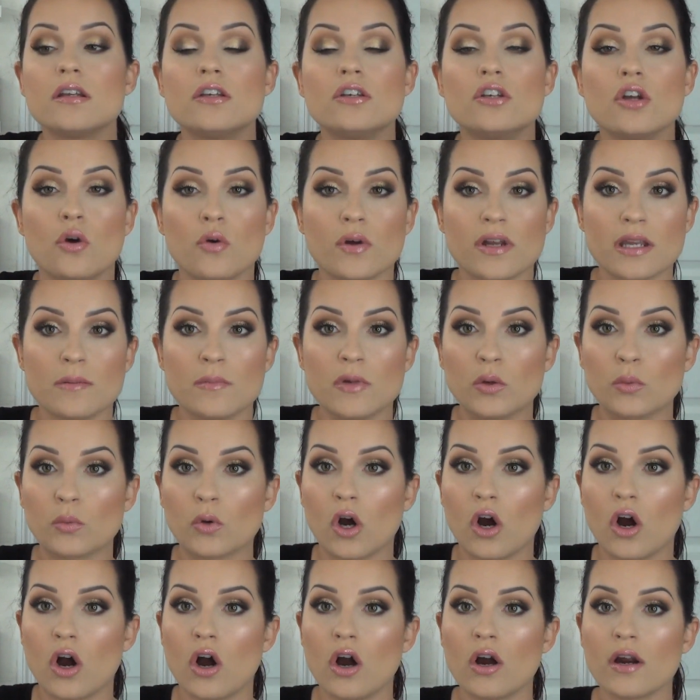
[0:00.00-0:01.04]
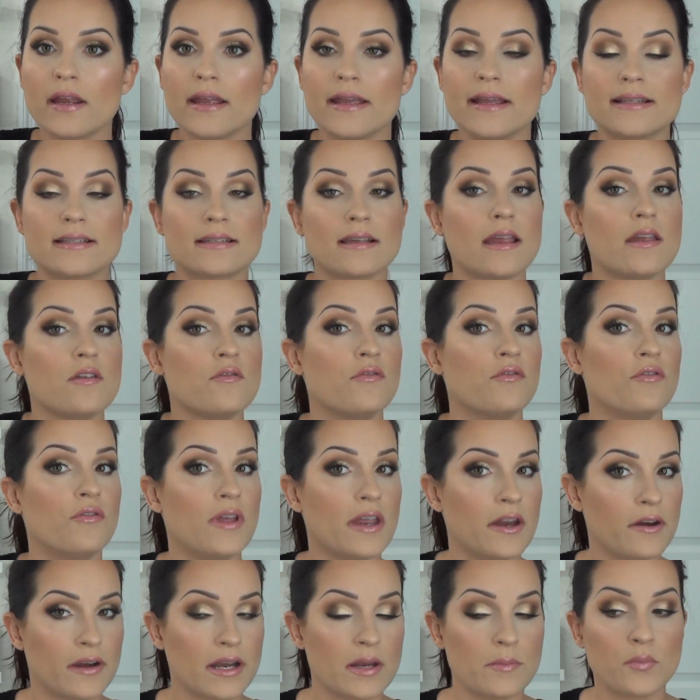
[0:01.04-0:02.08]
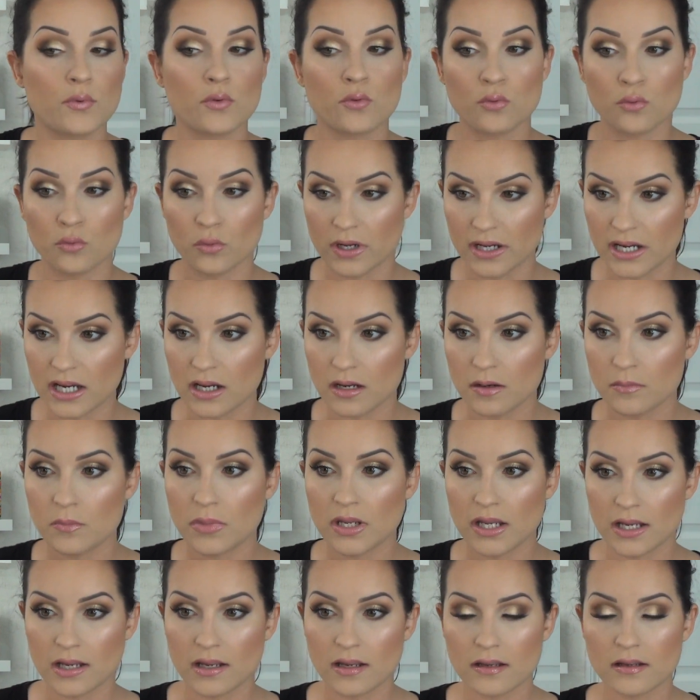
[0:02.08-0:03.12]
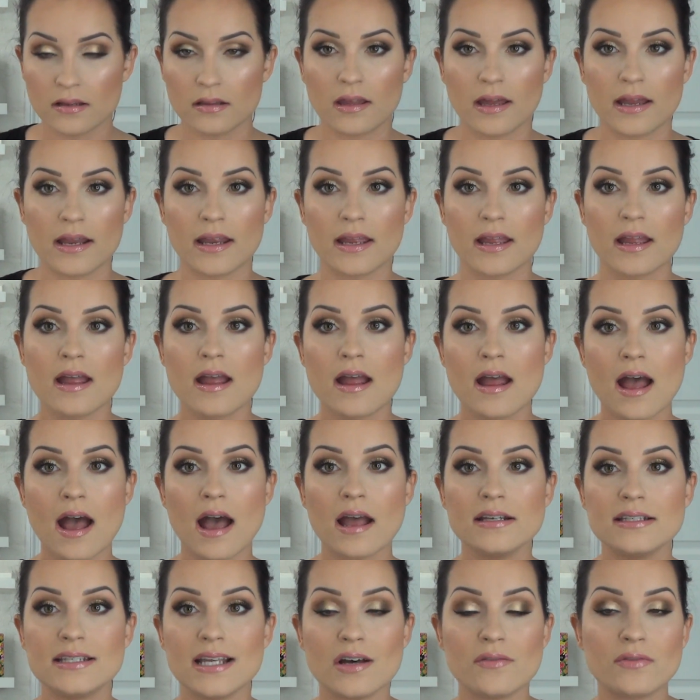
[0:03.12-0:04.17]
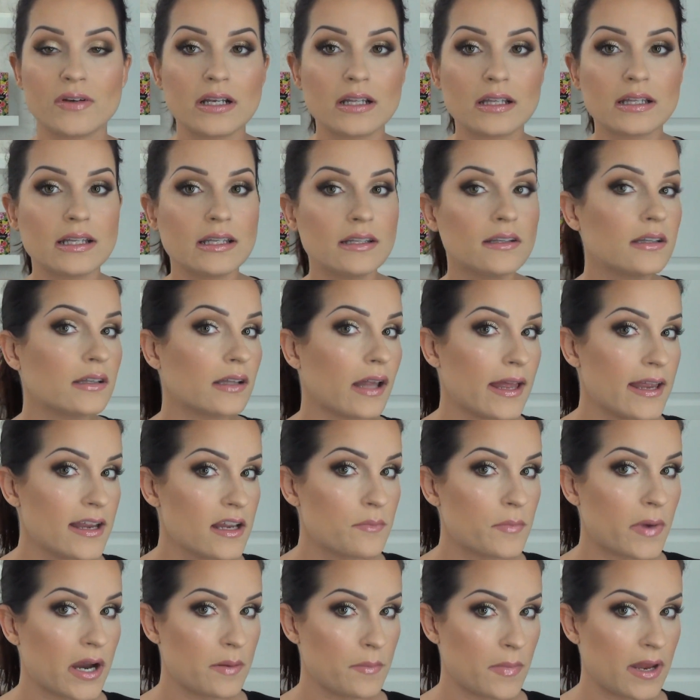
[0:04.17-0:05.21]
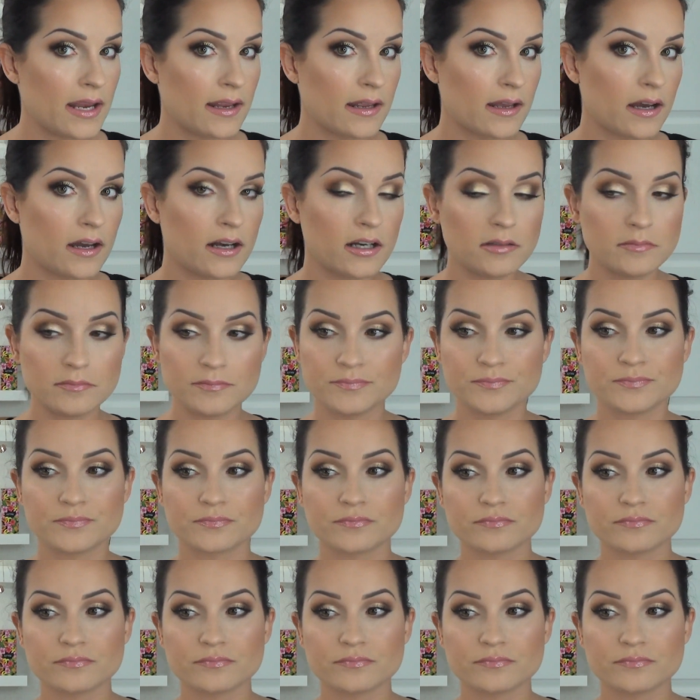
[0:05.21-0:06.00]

Don't get me wrong, it's a very pretty pink. Like, I definitely like my makeup.